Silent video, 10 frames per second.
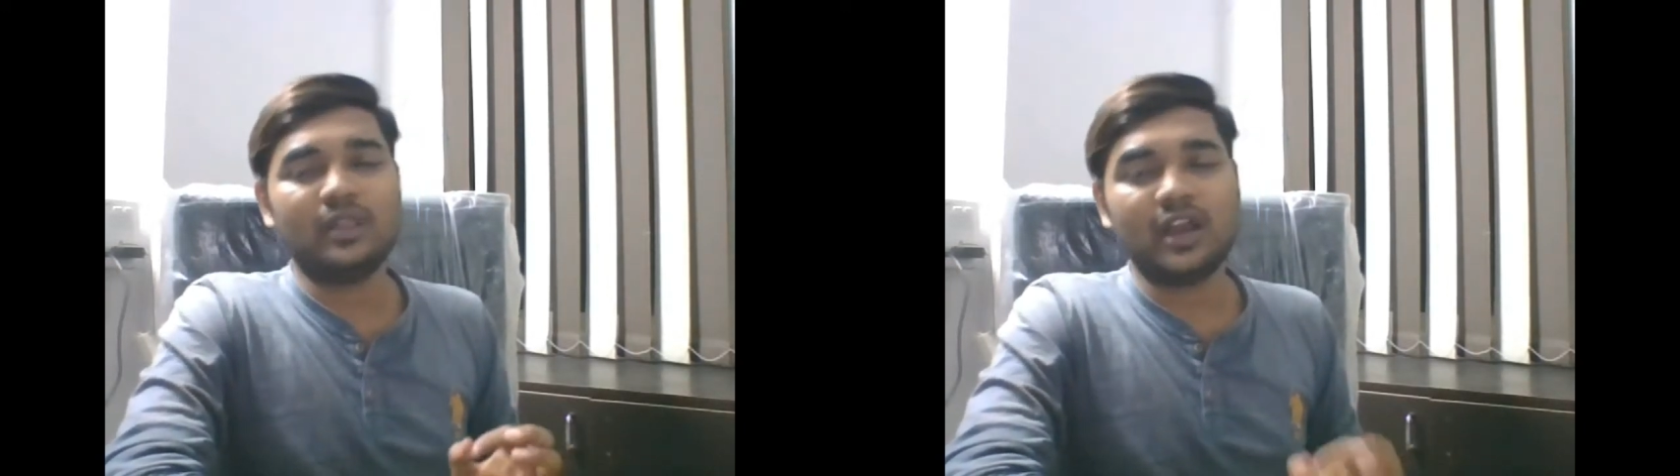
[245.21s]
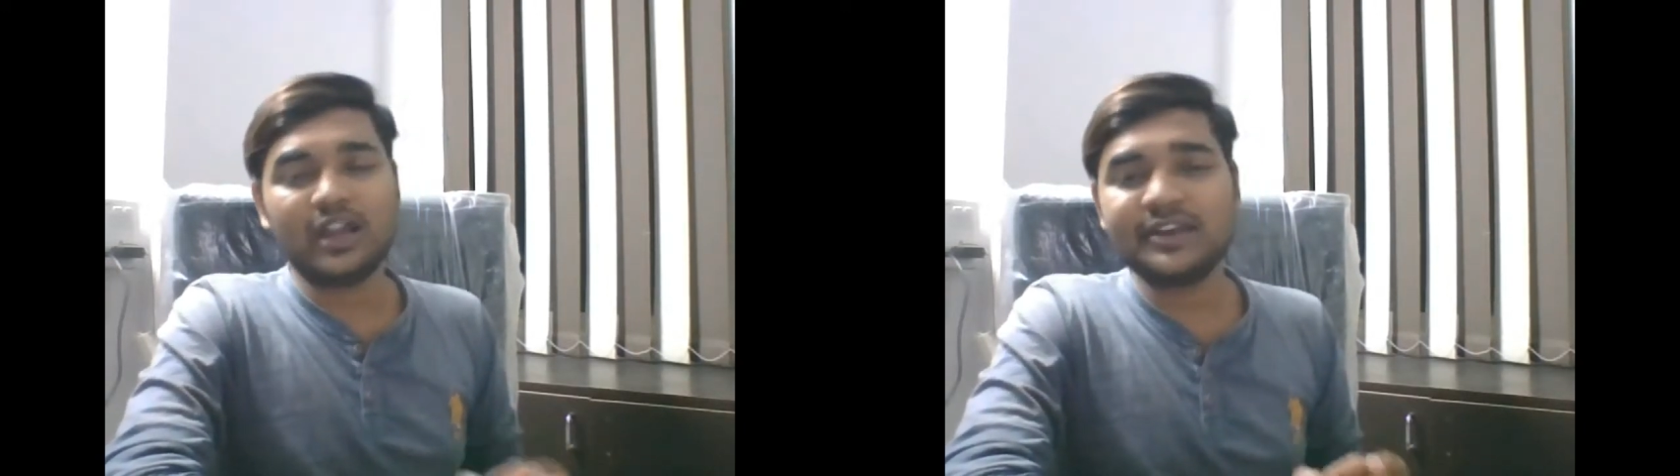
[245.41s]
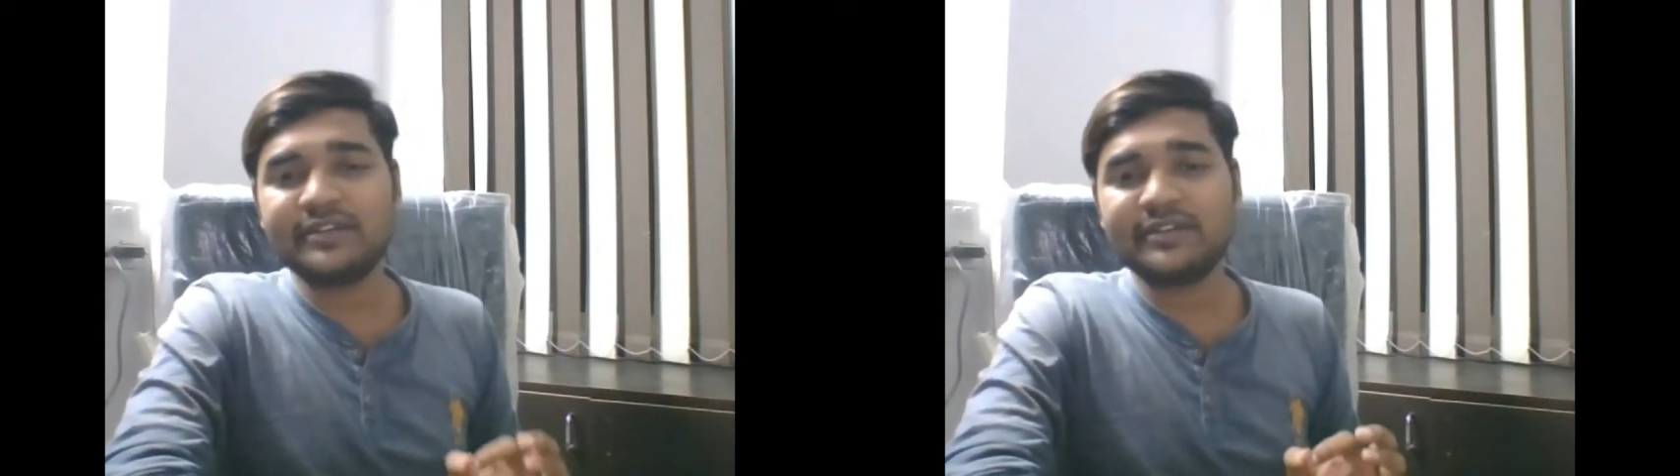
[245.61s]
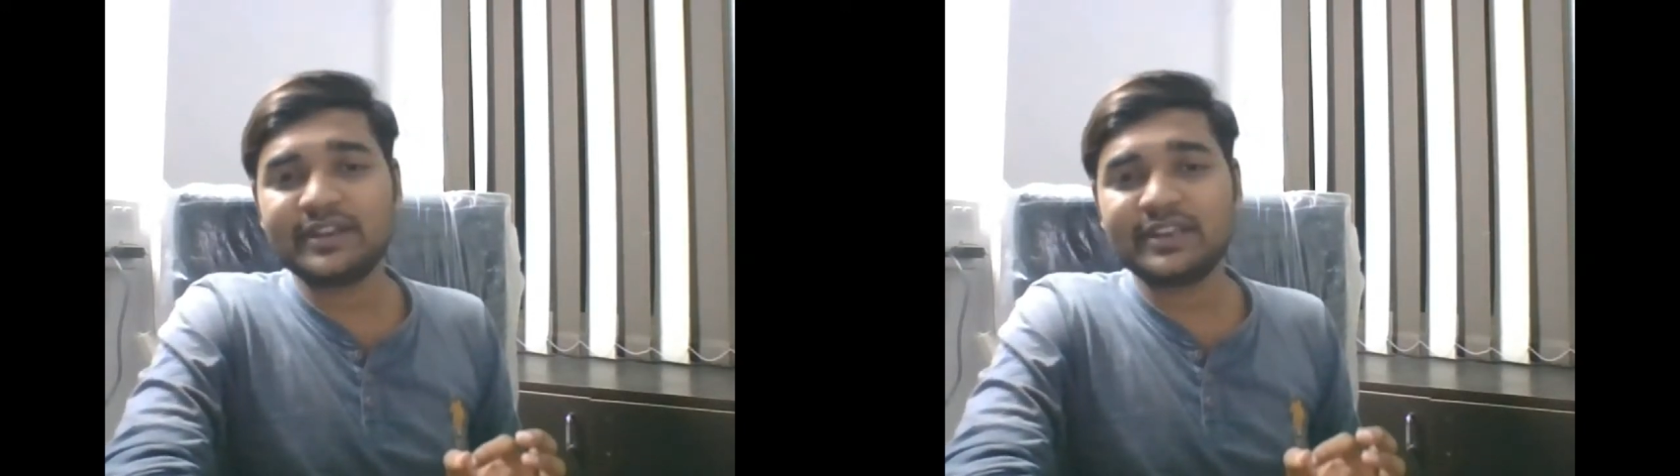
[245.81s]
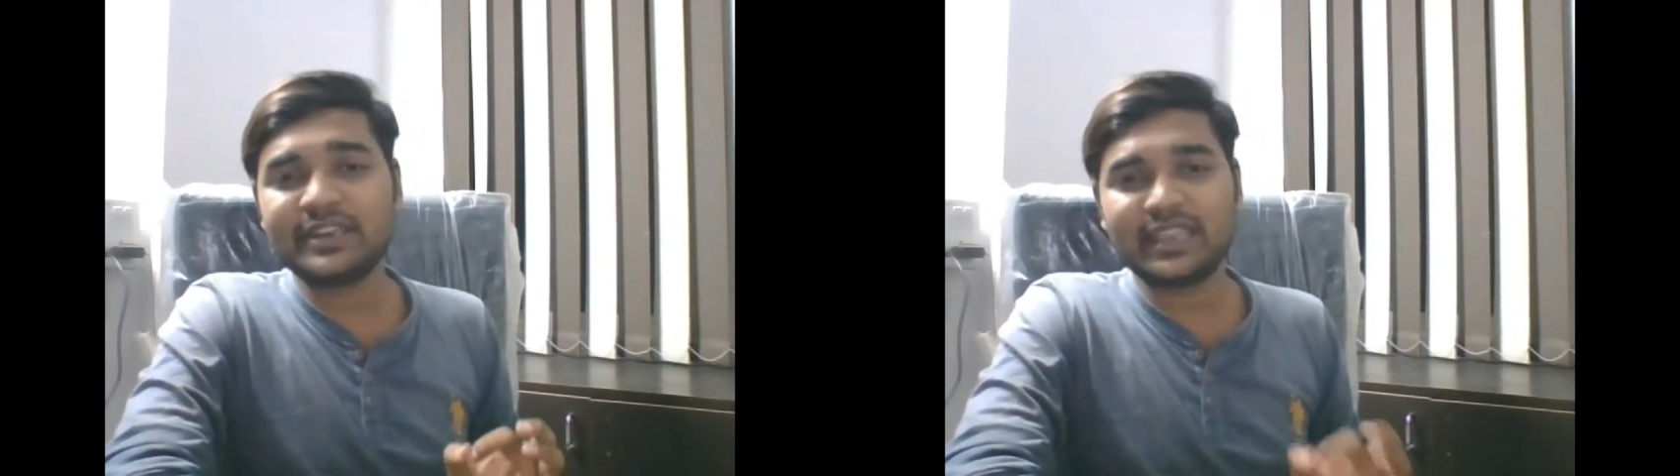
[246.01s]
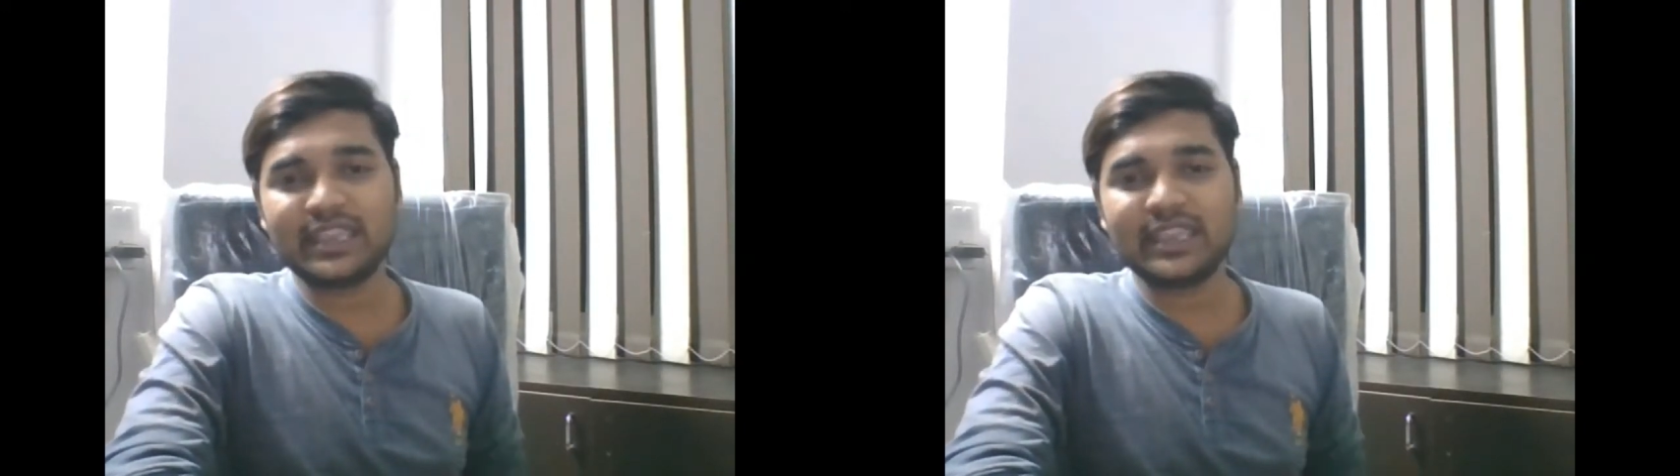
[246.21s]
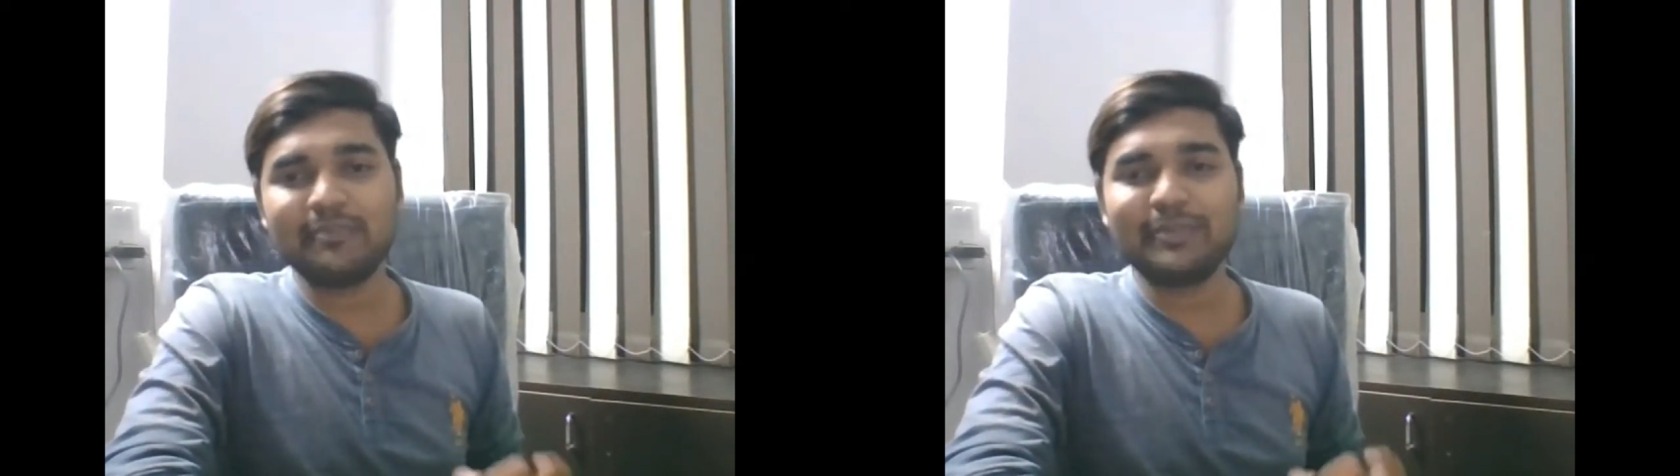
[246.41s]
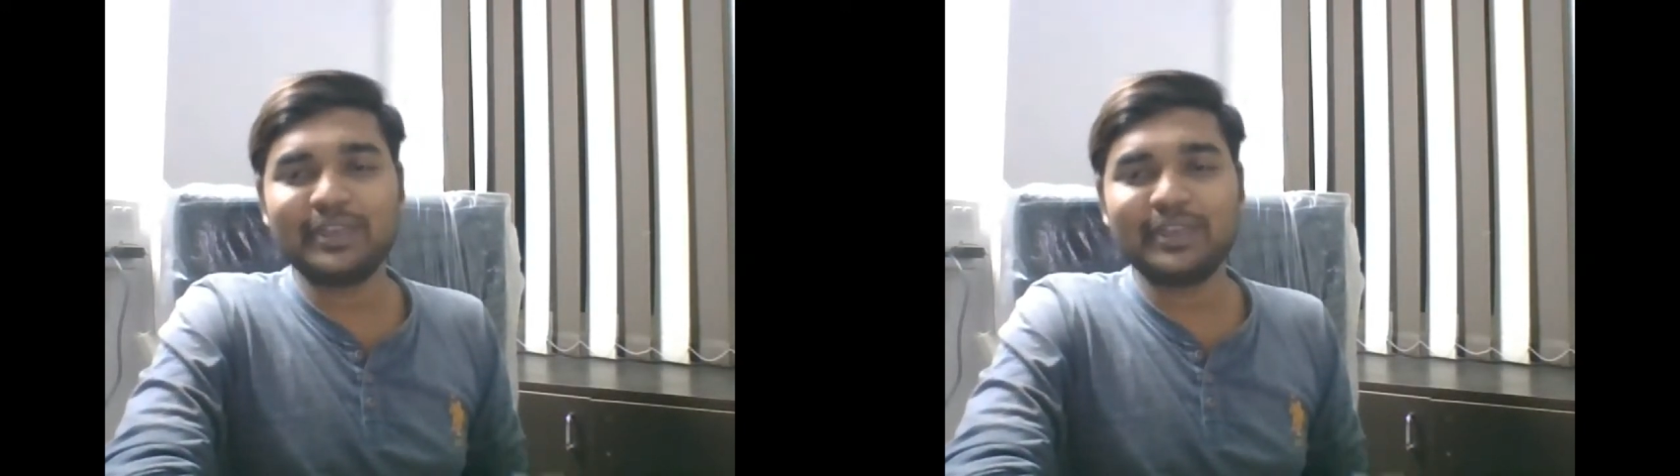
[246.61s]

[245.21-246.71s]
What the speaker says: 100K